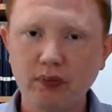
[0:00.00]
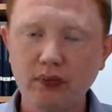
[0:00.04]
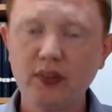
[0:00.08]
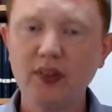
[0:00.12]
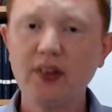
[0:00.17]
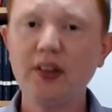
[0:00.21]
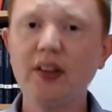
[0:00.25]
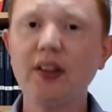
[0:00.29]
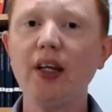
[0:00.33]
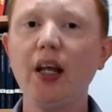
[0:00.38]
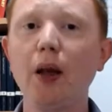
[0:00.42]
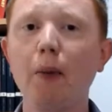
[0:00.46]

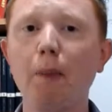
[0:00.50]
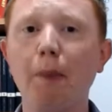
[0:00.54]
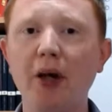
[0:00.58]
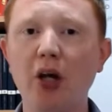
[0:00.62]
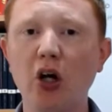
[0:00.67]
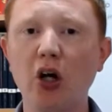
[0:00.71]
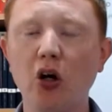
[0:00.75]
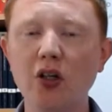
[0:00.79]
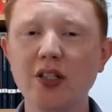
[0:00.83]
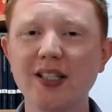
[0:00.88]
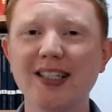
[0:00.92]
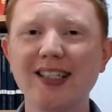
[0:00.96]
And
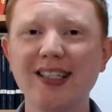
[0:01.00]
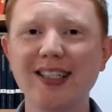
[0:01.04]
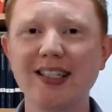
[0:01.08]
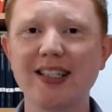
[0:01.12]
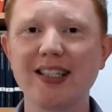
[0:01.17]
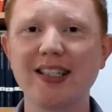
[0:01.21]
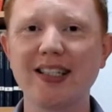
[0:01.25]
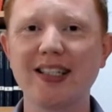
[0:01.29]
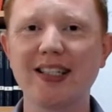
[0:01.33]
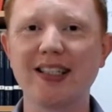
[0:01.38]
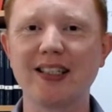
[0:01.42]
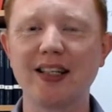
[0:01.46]
because this
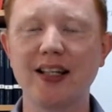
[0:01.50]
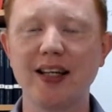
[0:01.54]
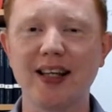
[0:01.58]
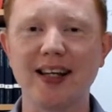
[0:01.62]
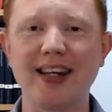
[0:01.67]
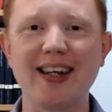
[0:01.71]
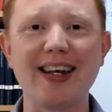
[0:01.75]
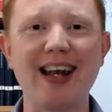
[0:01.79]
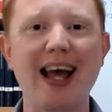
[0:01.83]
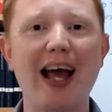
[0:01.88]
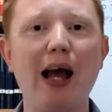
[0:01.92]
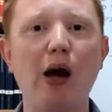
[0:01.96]
is
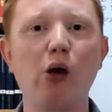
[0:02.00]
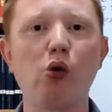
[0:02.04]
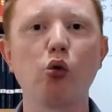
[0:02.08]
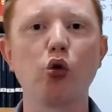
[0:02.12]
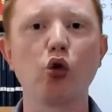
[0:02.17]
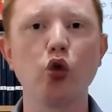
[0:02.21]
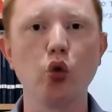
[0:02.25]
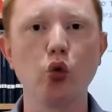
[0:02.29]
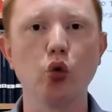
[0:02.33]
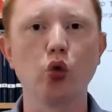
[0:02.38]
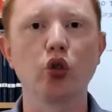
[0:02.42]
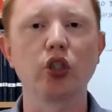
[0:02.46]
now
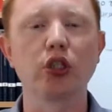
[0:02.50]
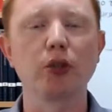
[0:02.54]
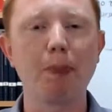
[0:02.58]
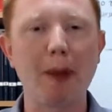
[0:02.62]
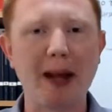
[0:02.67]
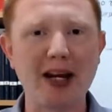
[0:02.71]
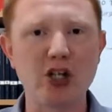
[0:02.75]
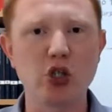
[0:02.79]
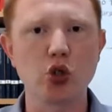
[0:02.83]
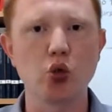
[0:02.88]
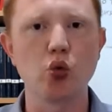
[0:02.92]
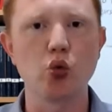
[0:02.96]
your
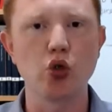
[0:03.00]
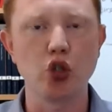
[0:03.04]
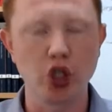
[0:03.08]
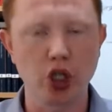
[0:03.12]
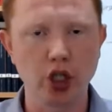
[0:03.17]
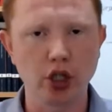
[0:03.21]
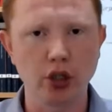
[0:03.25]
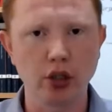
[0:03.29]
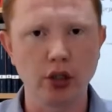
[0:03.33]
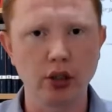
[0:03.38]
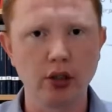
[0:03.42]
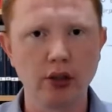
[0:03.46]
special
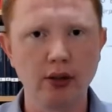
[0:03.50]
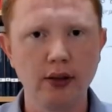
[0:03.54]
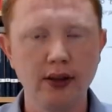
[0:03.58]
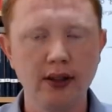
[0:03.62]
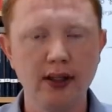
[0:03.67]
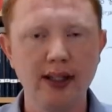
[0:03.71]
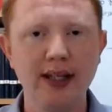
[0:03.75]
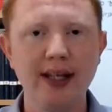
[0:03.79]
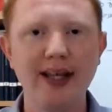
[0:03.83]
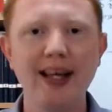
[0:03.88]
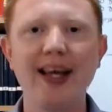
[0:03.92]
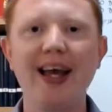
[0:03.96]
journal,
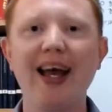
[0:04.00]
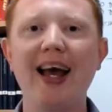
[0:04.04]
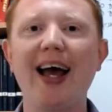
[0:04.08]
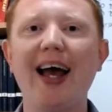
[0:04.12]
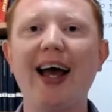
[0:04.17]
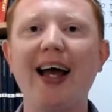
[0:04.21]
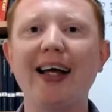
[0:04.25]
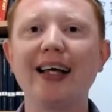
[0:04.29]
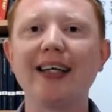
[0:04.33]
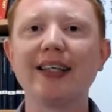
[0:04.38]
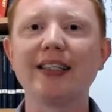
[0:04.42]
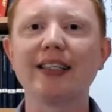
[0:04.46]

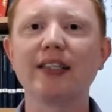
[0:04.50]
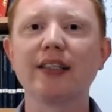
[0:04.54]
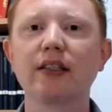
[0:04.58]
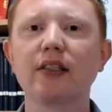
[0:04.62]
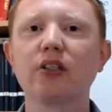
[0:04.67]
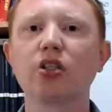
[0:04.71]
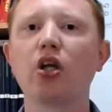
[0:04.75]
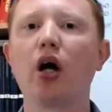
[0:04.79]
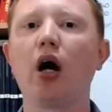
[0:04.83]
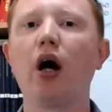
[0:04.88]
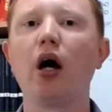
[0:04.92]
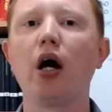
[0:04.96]
as
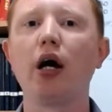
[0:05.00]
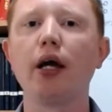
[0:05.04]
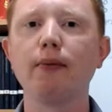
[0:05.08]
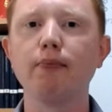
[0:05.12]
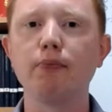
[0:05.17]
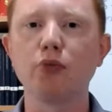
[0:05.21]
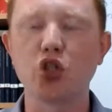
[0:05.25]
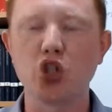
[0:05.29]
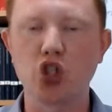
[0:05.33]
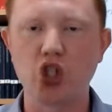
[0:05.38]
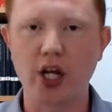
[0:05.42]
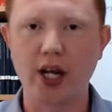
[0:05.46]

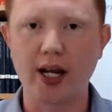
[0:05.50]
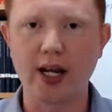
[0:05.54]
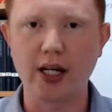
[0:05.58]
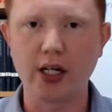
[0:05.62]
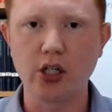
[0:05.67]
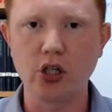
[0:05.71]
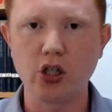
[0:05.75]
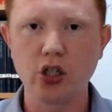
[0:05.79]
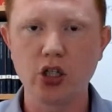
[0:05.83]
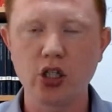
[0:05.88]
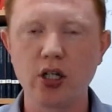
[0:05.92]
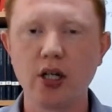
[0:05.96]
times
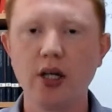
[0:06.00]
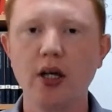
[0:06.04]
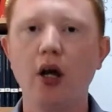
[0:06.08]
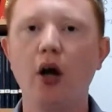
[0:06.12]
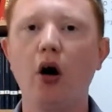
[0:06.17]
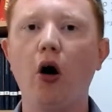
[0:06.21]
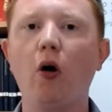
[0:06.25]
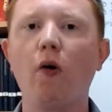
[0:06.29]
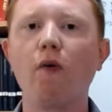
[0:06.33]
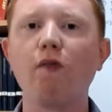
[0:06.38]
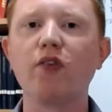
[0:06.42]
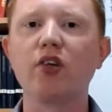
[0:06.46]
change,
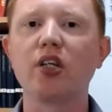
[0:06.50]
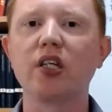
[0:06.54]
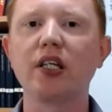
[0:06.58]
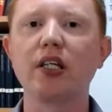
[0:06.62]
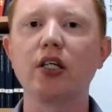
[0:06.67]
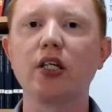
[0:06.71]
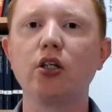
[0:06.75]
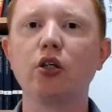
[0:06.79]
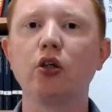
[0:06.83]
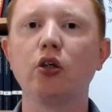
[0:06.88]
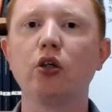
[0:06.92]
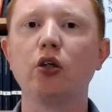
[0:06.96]
obviously
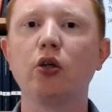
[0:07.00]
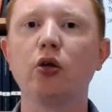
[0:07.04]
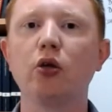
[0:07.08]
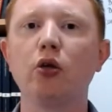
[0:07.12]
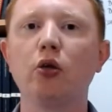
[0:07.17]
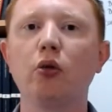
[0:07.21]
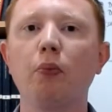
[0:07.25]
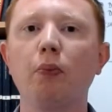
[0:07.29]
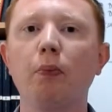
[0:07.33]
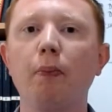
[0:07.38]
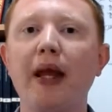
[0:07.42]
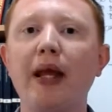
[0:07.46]
you
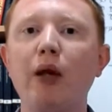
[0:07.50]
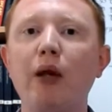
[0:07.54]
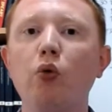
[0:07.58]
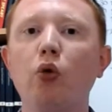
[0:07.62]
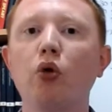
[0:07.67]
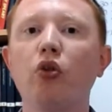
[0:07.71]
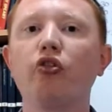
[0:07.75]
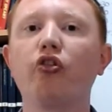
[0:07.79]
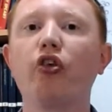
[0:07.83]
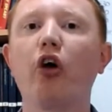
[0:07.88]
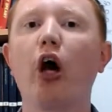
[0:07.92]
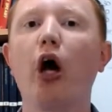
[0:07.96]
may
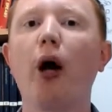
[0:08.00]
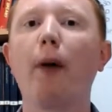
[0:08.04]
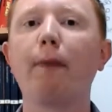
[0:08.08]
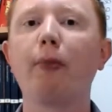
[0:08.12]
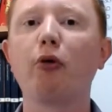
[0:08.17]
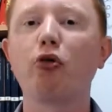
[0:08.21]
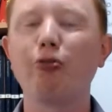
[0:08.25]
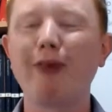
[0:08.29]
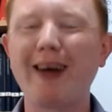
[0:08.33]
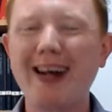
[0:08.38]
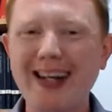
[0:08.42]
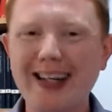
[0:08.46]
want to
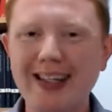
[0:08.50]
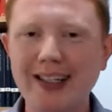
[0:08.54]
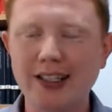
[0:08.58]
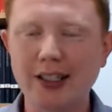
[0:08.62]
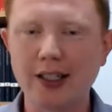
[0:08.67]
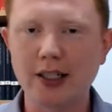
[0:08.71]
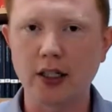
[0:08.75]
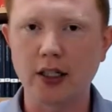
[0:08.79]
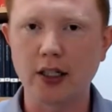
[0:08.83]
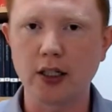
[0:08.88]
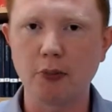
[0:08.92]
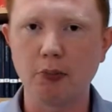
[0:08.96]
upgrade
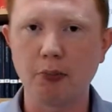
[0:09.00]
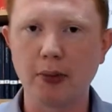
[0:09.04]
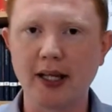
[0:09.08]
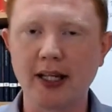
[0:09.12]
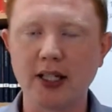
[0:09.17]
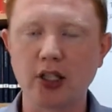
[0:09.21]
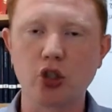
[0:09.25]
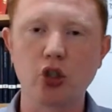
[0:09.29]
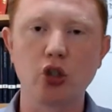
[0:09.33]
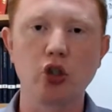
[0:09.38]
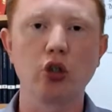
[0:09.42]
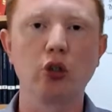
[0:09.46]
certain
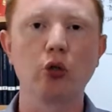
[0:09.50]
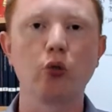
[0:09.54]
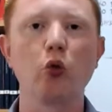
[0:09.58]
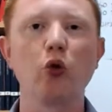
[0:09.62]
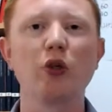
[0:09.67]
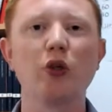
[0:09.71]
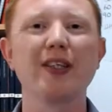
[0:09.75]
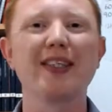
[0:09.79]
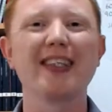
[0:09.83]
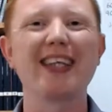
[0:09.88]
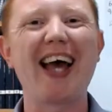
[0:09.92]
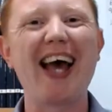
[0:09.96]
bits, you'll
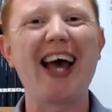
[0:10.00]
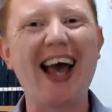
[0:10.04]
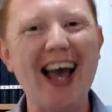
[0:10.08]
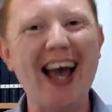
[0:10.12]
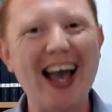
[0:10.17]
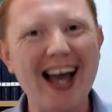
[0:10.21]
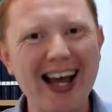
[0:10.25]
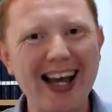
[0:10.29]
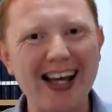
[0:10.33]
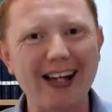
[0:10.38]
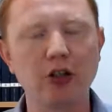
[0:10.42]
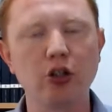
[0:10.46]
want to
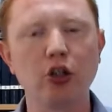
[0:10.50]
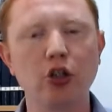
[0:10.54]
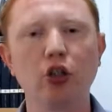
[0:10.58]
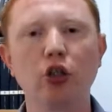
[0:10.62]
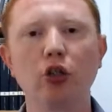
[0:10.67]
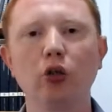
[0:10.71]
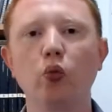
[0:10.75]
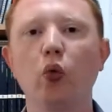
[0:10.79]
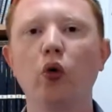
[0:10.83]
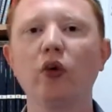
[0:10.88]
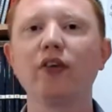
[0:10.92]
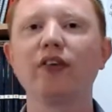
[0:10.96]
add,
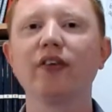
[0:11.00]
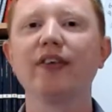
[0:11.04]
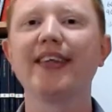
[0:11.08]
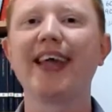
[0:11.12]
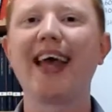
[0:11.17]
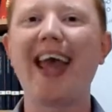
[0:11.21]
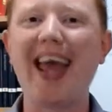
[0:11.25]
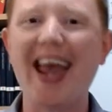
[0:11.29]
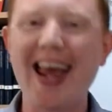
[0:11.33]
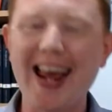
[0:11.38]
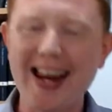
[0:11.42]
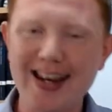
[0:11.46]
you'll want to
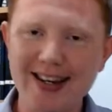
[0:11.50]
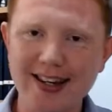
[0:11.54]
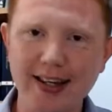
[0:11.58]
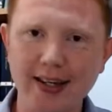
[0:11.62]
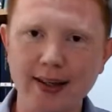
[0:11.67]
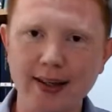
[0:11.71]
edit.